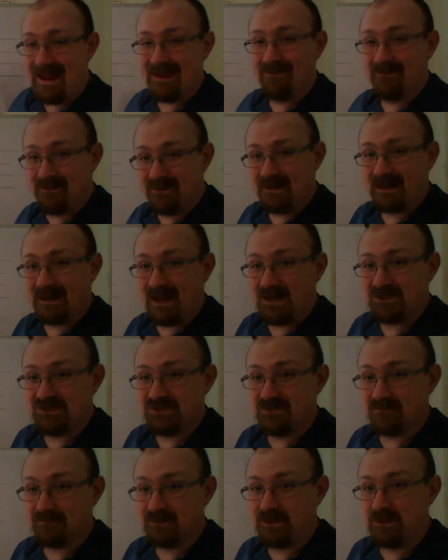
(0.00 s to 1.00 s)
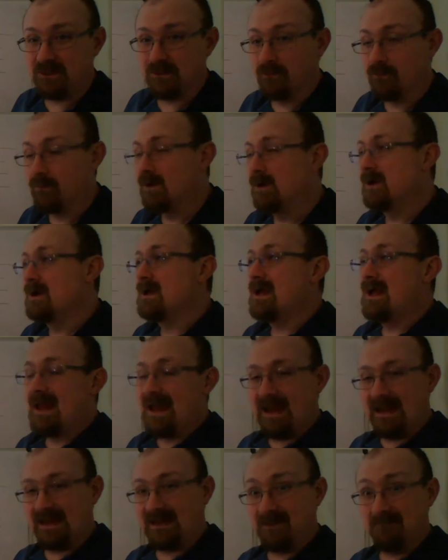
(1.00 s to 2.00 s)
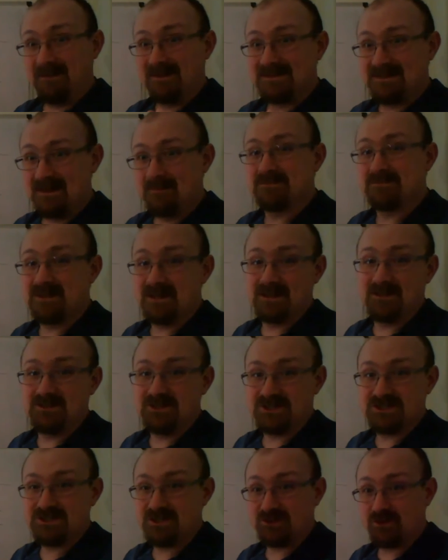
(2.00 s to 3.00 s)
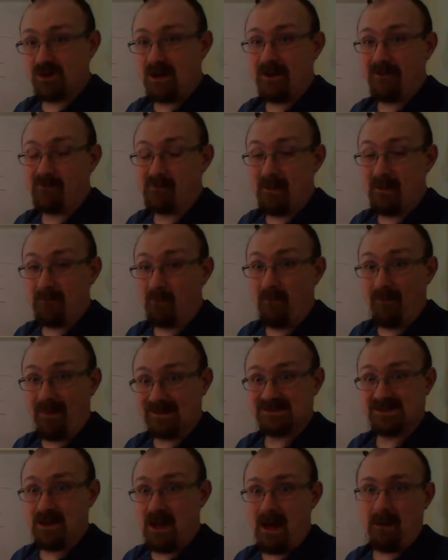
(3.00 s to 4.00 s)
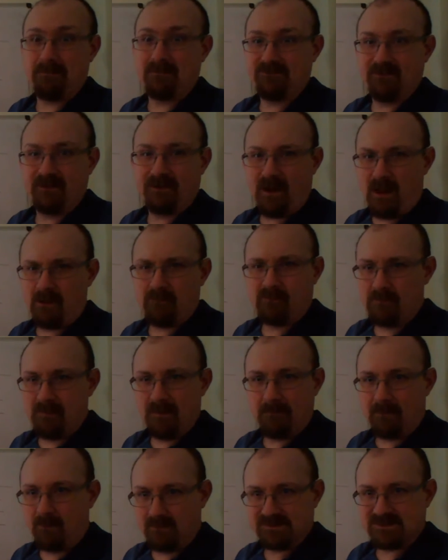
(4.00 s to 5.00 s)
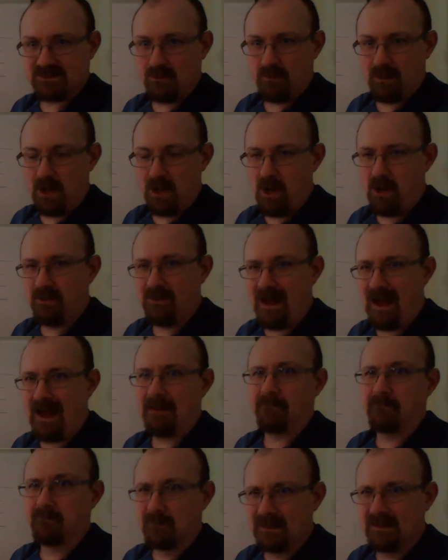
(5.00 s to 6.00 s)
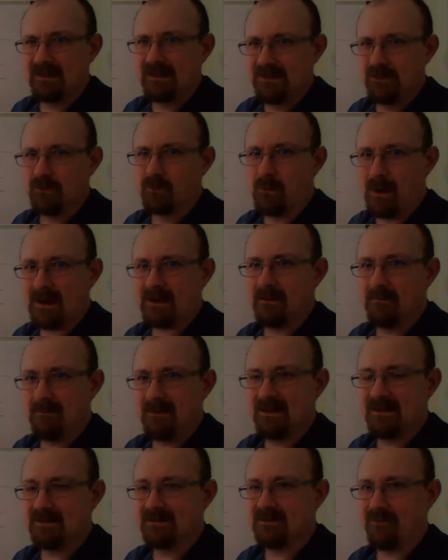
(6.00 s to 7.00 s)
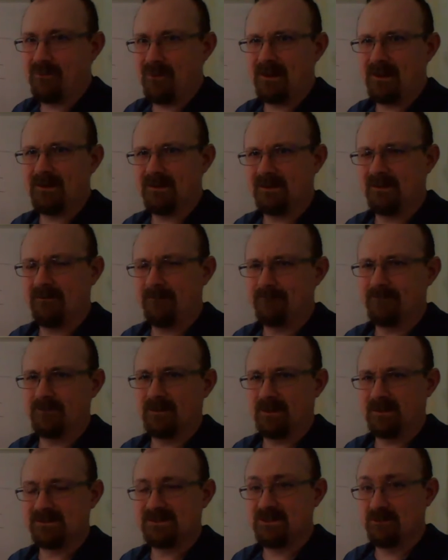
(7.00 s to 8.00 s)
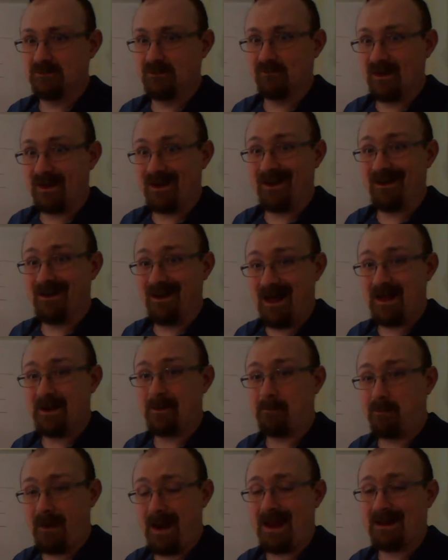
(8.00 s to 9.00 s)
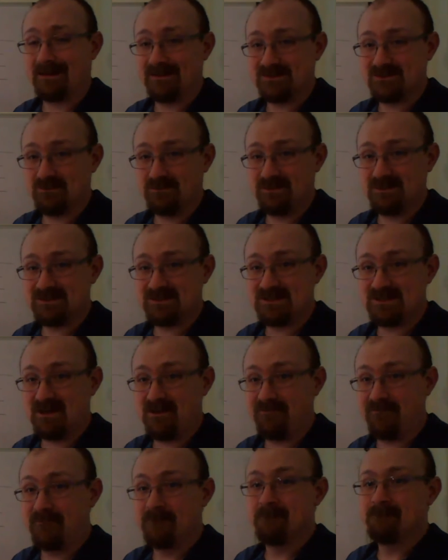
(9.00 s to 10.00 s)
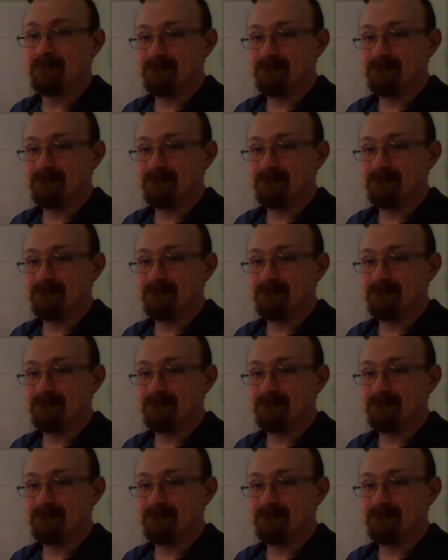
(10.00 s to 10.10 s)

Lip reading: and the negation of Q. It can be tempting just to try to remember, well, that's an opposite. I'll remember what's going on. I really do recommend that until you've got a lot of practice with this stuff,